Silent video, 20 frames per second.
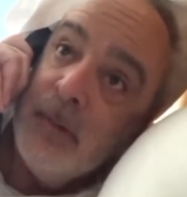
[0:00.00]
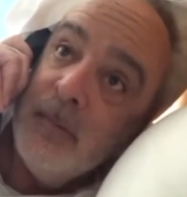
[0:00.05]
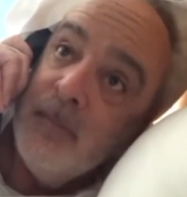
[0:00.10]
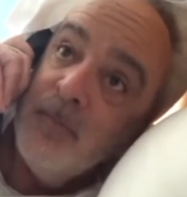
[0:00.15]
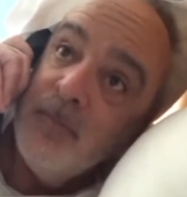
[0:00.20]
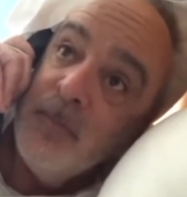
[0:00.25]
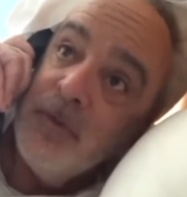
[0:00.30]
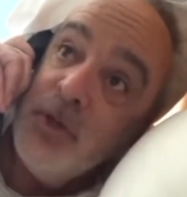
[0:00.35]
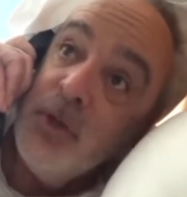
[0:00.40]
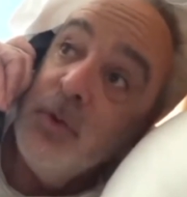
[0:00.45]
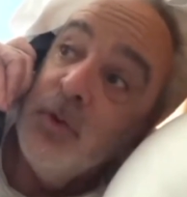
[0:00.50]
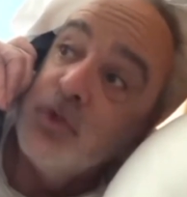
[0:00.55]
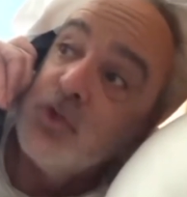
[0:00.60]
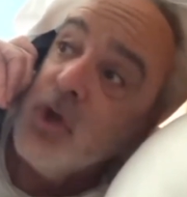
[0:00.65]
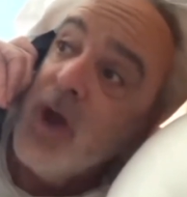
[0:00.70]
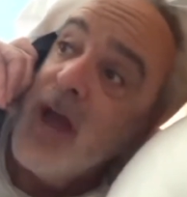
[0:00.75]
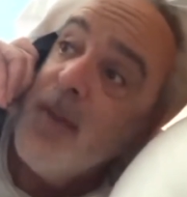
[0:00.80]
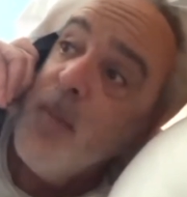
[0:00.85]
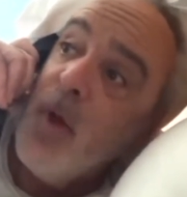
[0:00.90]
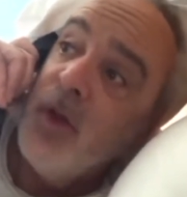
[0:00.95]
You're going to
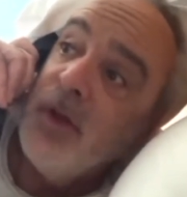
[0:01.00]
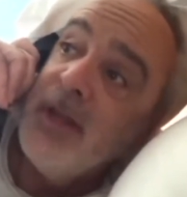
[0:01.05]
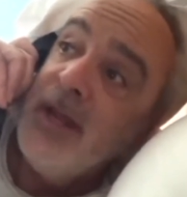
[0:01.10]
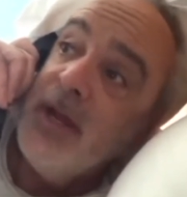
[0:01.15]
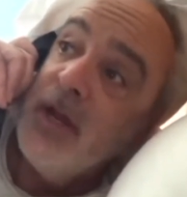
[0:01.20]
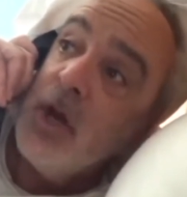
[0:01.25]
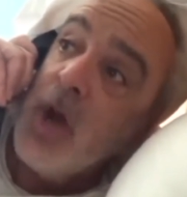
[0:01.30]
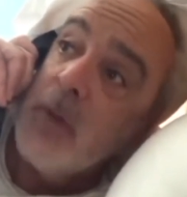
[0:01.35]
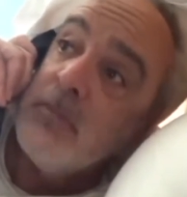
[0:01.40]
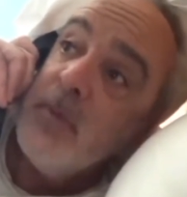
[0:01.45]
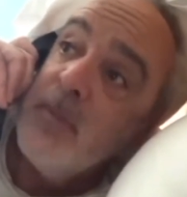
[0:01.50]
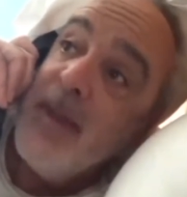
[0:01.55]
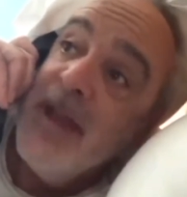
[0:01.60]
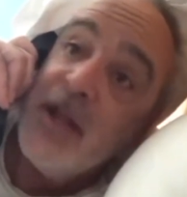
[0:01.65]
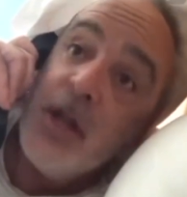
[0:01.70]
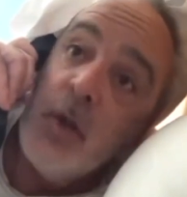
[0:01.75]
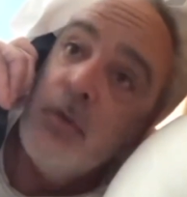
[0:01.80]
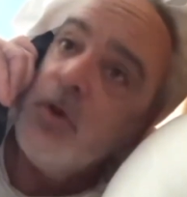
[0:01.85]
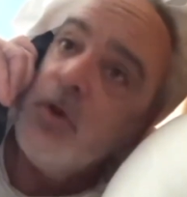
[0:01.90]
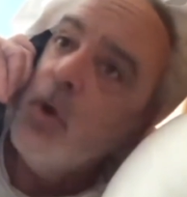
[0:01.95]
try them all again and call me back?
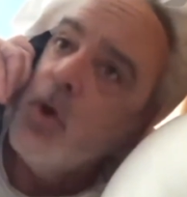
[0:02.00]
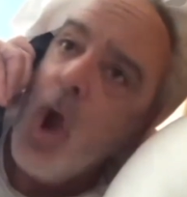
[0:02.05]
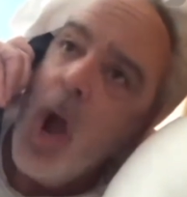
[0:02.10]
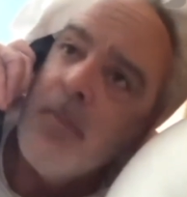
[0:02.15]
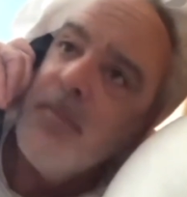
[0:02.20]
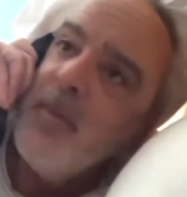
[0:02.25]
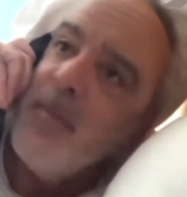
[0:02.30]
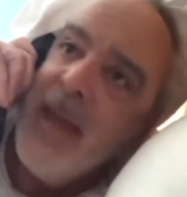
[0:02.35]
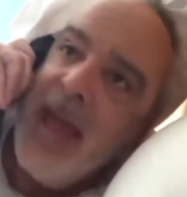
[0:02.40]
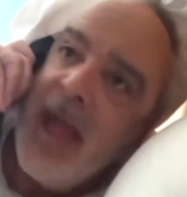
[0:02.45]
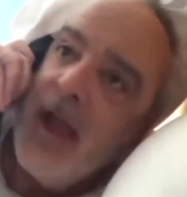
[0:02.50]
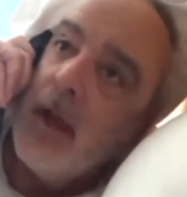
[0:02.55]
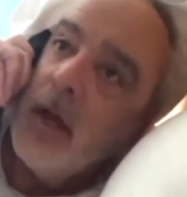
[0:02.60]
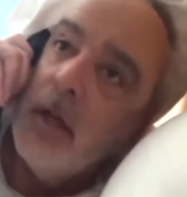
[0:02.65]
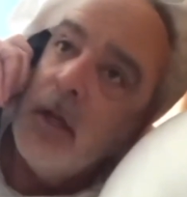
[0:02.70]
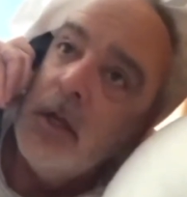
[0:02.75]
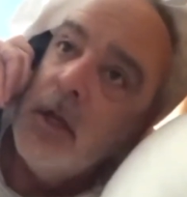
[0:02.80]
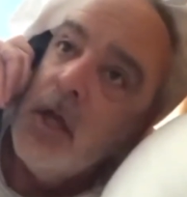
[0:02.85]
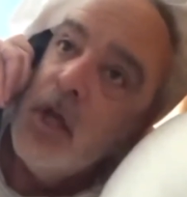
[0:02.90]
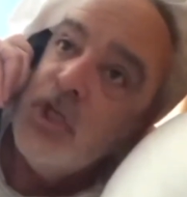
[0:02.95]
No, don't call me back.
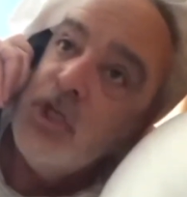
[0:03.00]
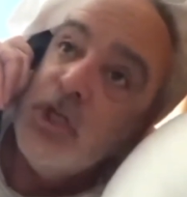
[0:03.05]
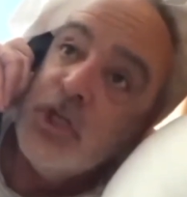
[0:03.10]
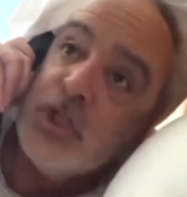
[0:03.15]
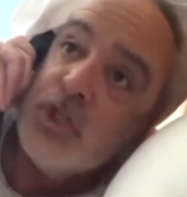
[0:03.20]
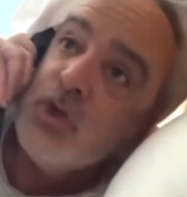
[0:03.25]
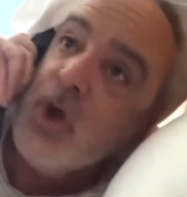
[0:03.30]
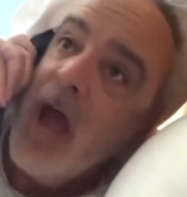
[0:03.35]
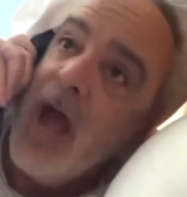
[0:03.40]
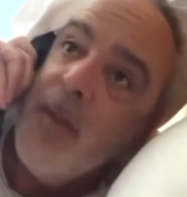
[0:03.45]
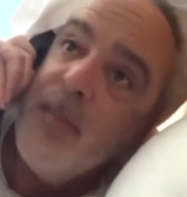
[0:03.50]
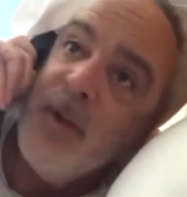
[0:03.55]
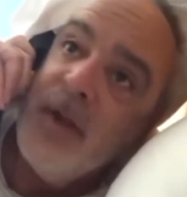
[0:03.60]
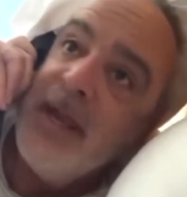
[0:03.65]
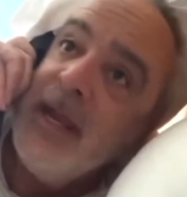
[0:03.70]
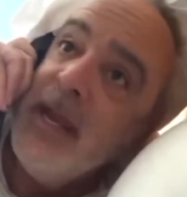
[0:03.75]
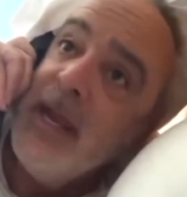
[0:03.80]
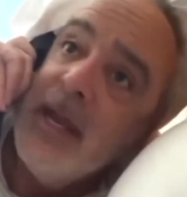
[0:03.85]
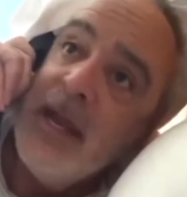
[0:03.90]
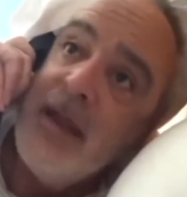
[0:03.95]
Just try them
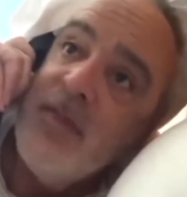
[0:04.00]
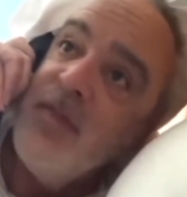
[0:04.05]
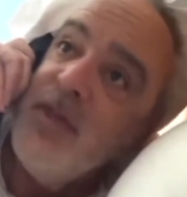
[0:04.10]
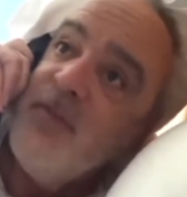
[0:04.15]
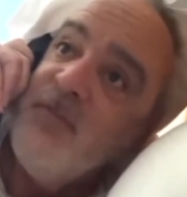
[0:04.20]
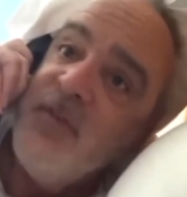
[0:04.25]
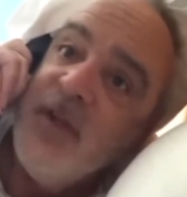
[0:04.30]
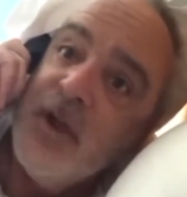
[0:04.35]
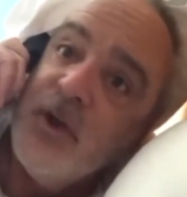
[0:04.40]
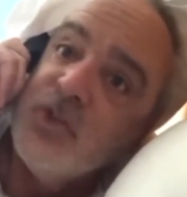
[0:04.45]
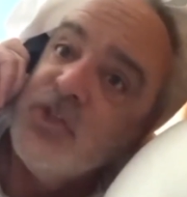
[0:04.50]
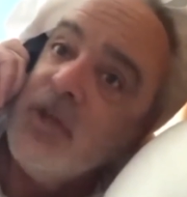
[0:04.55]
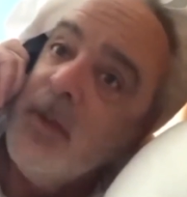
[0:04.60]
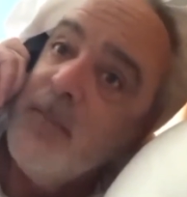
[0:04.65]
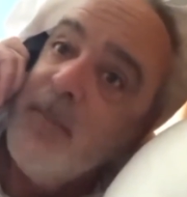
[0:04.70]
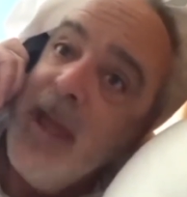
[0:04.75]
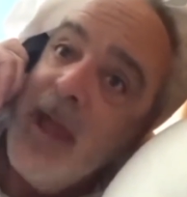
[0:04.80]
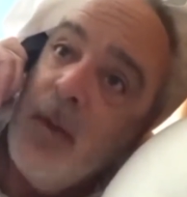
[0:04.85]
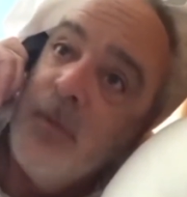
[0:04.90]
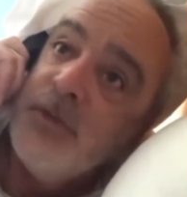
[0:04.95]
again and then figure
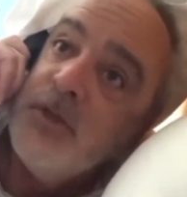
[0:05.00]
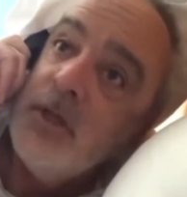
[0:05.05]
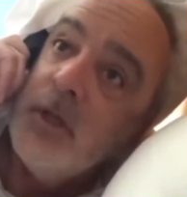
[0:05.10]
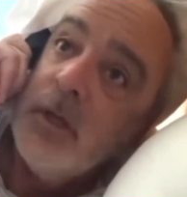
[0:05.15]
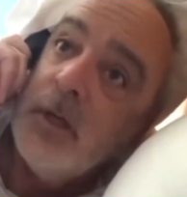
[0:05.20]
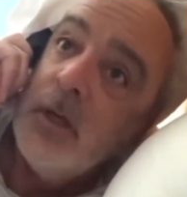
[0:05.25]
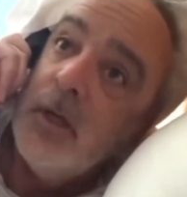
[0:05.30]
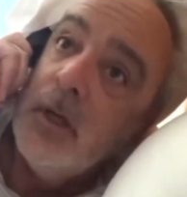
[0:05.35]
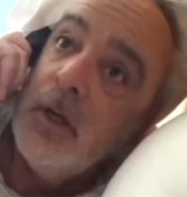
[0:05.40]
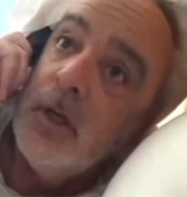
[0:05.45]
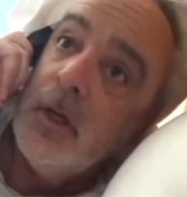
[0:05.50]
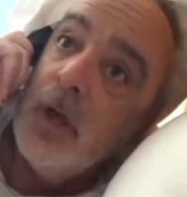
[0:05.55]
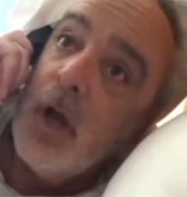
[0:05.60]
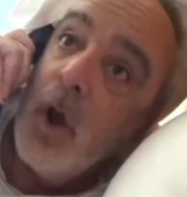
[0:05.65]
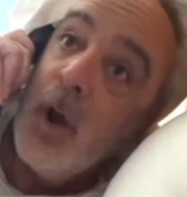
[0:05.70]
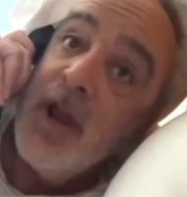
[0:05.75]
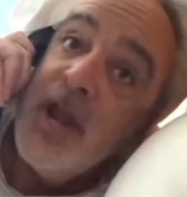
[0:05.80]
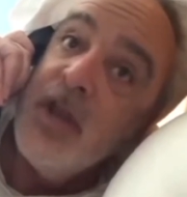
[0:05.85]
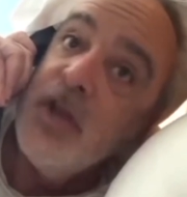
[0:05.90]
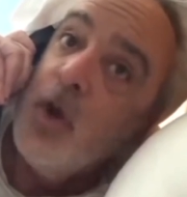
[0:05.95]
something out. All
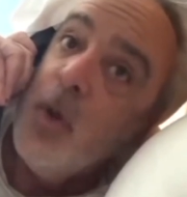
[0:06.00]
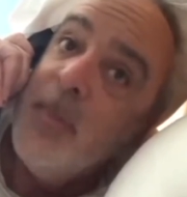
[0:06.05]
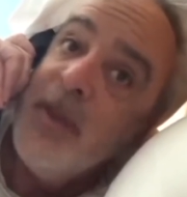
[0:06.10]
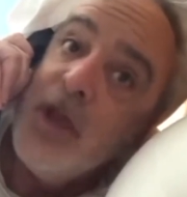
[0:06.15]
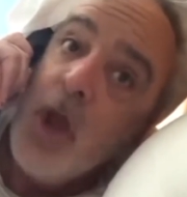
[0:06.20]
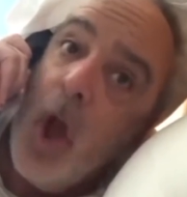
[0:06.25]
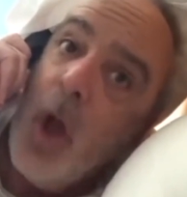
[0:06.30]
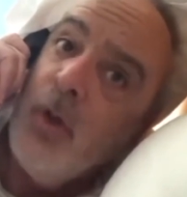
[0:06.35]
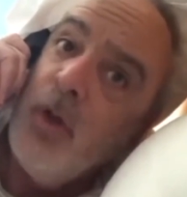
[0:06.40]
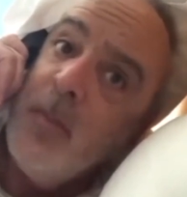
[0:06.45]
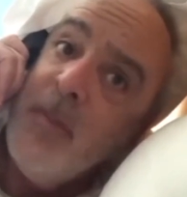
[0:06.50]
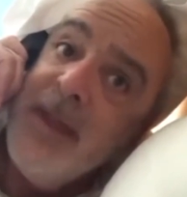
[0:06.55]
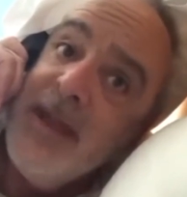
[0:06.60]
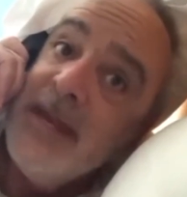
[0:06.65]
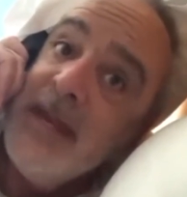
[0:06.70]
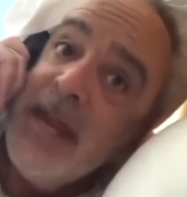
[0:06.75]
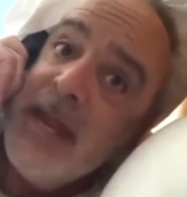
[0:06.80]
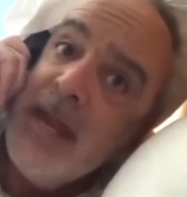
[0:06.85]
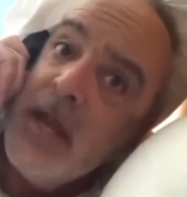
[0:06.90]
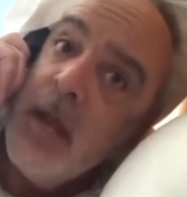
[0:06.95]
right, now don't be calling me
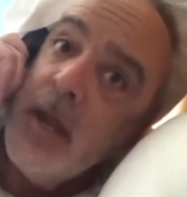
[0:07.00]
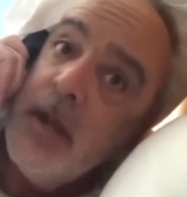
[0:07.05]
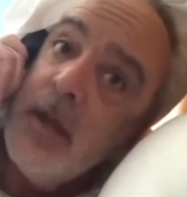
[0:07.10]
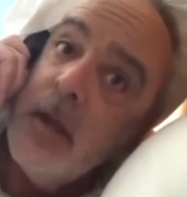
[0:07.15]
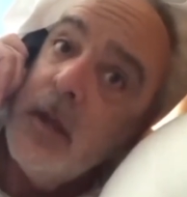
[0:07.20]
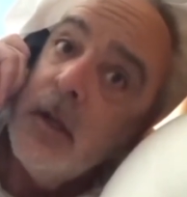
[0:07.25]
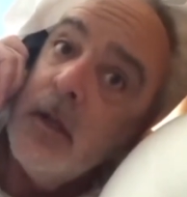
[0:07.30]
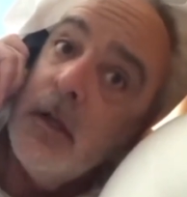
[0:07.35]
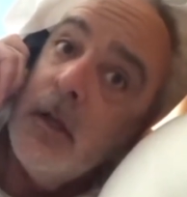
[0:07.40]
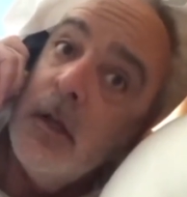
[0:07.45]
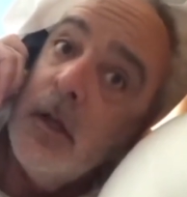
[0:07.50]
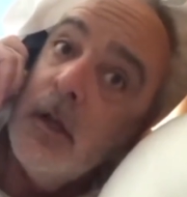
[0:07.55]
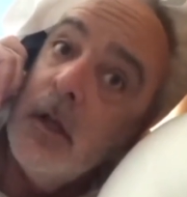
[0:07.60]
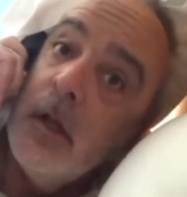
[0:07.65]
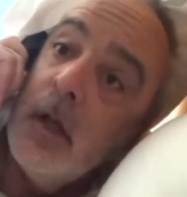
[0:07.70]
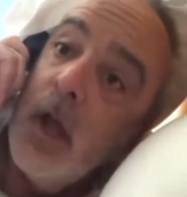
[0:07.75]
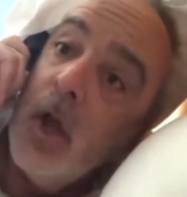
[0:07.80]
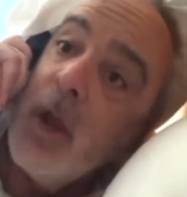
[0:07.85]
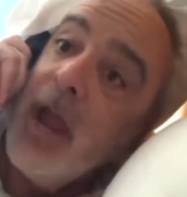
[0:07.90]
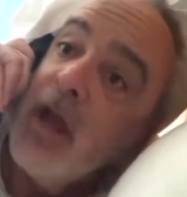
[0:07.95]
again.
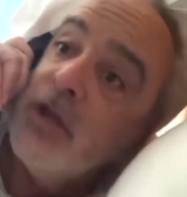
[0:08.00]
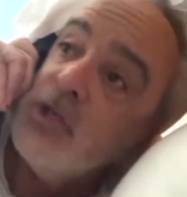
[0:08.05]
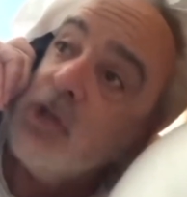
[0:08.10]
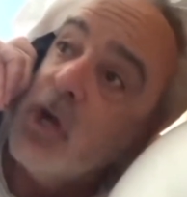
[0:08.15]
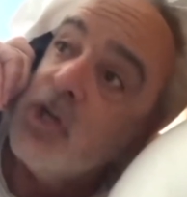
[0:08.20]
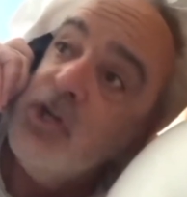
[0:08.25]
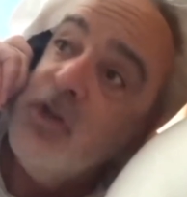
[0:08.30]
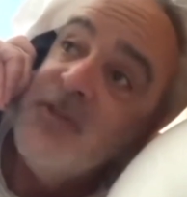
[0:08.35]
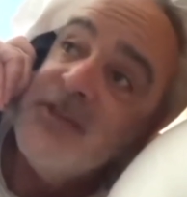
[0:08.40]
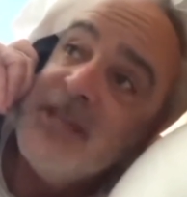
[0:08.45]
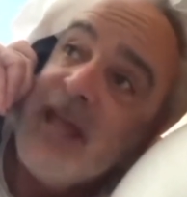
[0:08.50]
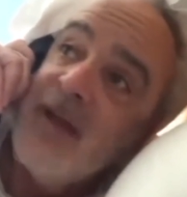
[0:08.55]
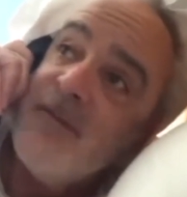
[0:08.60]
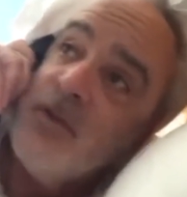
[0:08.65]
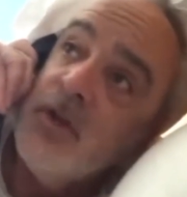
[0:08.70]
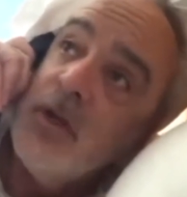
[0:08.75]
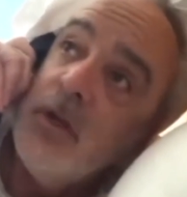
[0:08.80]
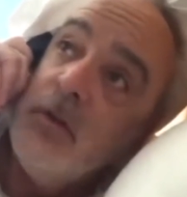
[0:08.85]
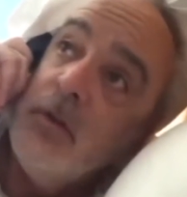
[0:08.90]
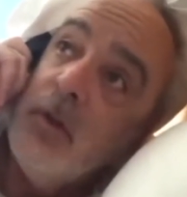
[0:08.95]
Okay, I'll talk to you this
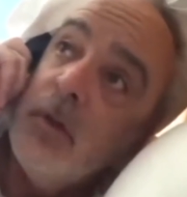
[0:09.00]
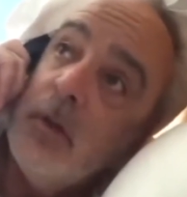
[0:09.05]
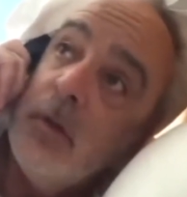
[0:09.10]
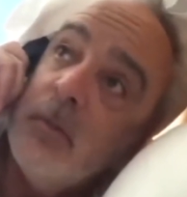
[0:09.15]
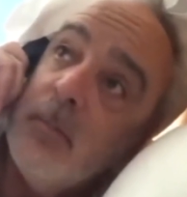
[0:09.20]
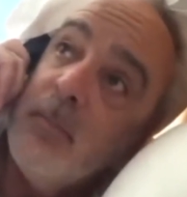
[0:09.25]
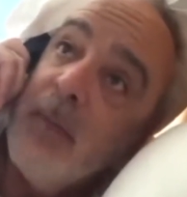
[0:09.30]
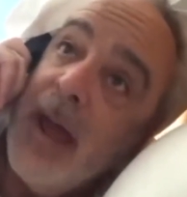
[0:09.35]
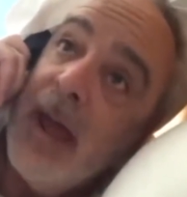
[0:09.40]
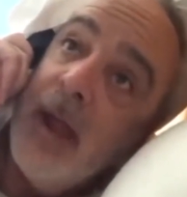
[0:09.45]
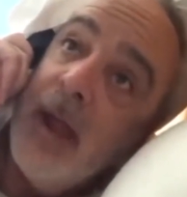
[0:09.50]
afternoon. Bye.